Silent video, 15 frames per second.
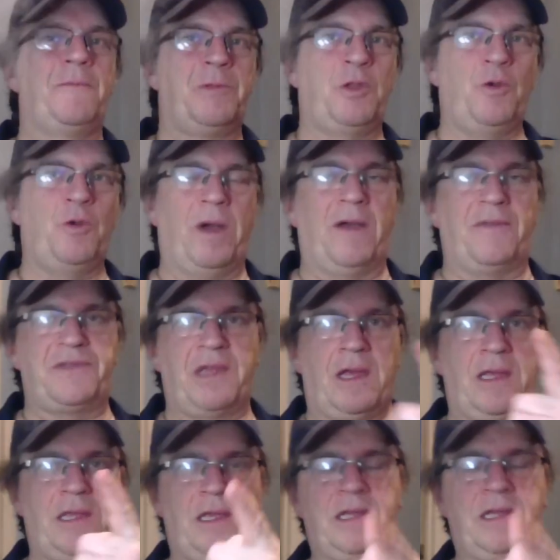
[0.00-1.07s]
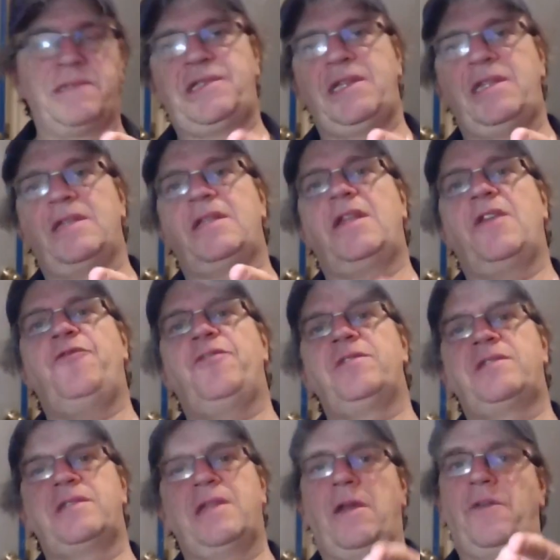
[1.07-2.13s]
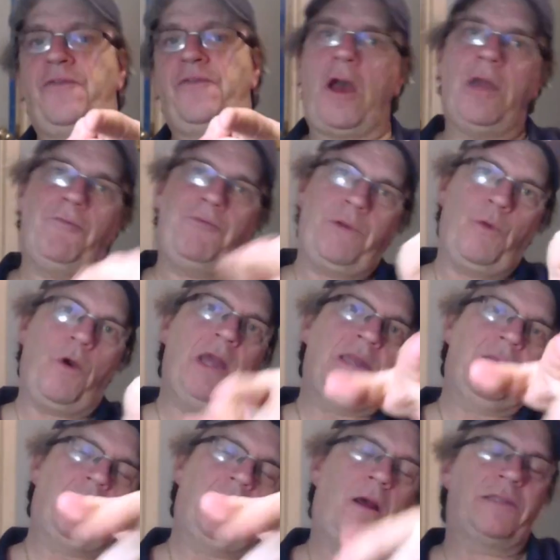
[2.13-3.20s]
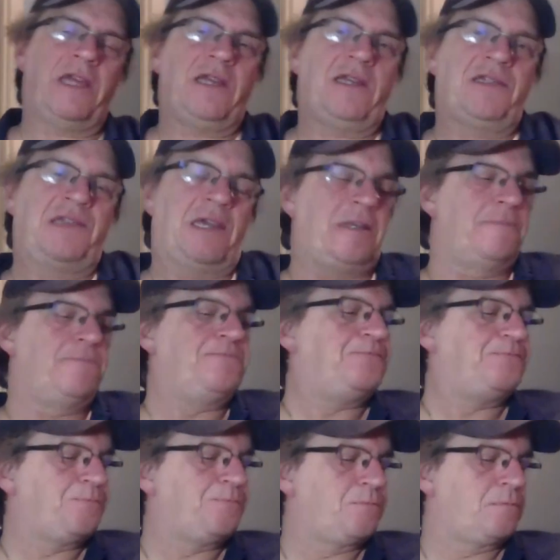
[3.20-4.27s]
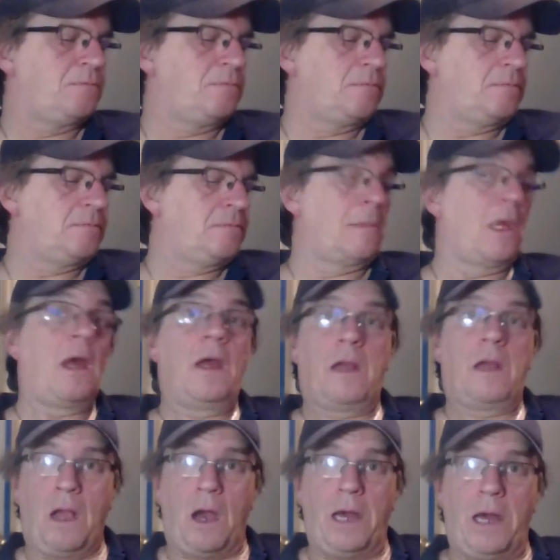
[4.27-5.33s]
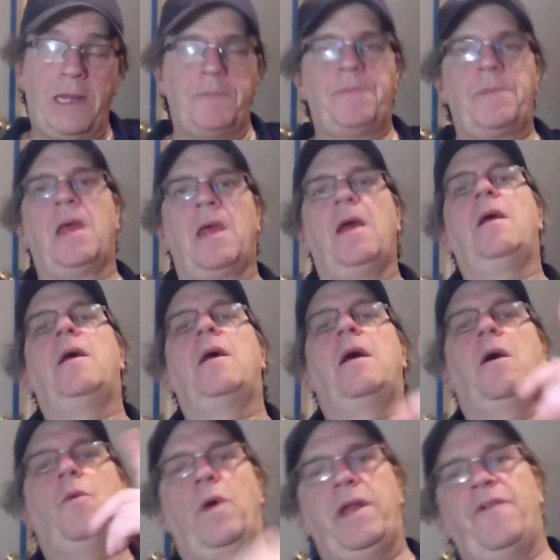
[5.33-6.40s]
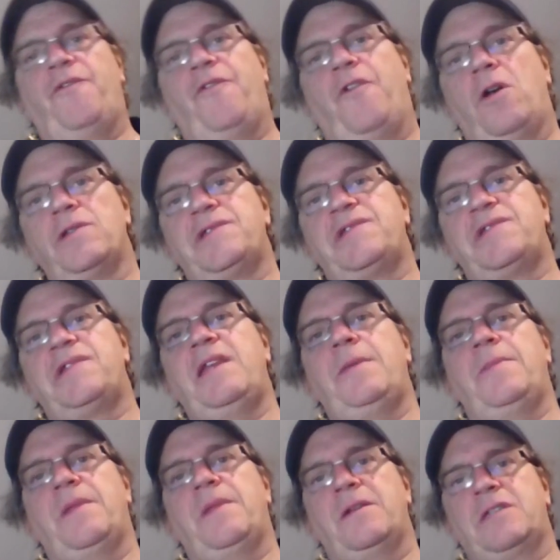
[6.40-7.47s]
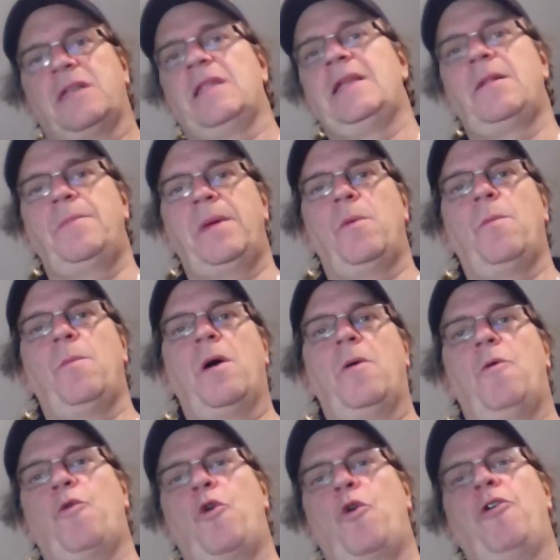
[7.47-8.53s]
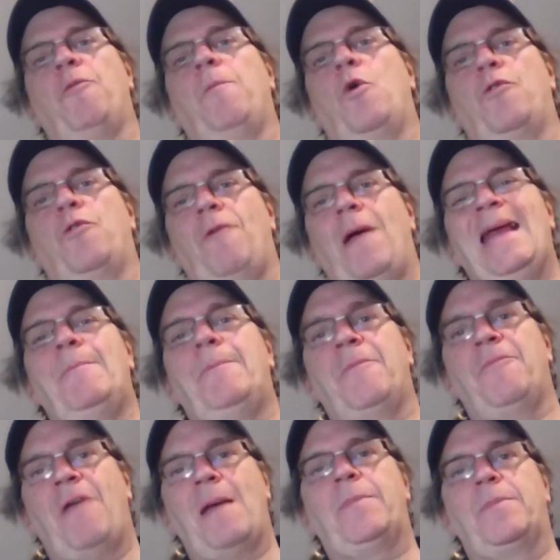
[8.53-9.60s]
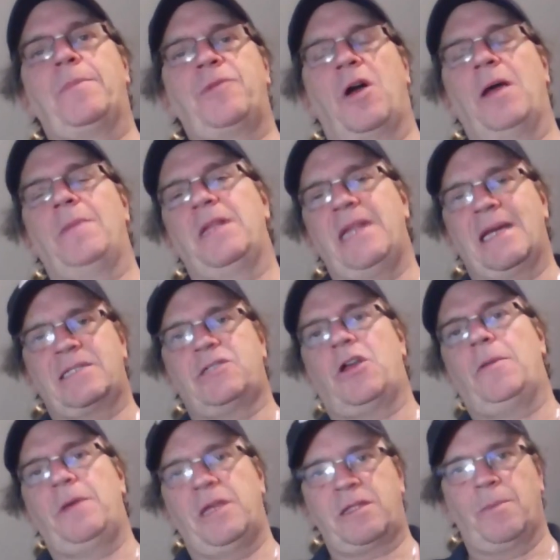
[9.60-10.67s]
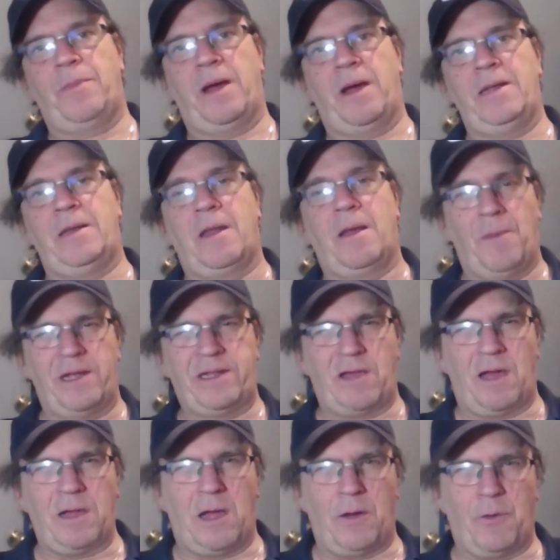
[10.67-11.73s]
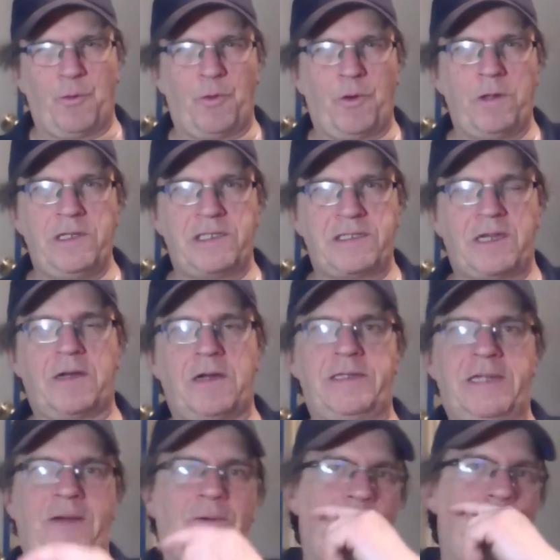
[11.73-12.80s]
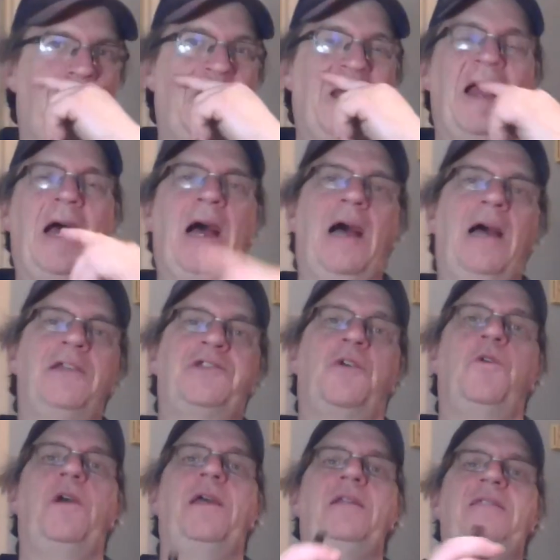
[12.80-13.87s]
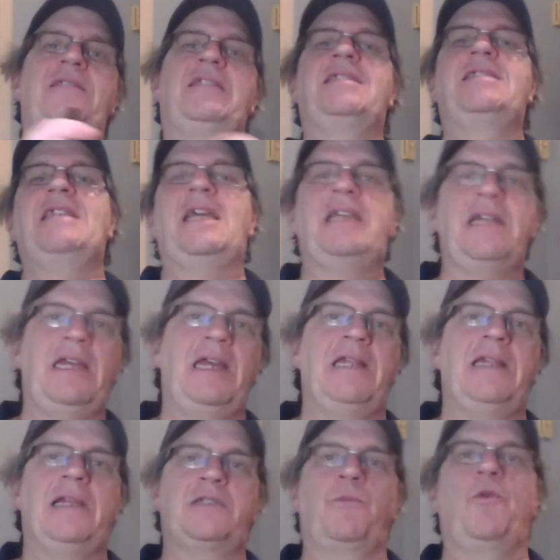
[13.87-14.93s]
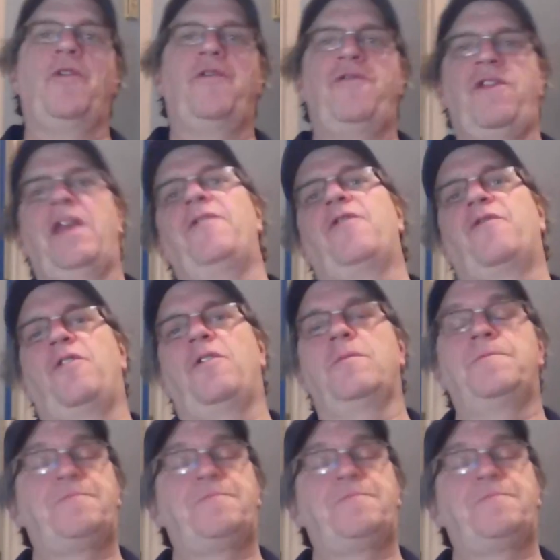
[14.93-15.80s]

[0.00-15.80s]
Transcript: Two puffs. You can see the difference in there. If not, rewind. I'll take a second. Got it? When it falls asleep, there's a little bit more ramp up time the next time you hit the button. My tongue got really stuck on that one. So it's the second hit that's more flavorful.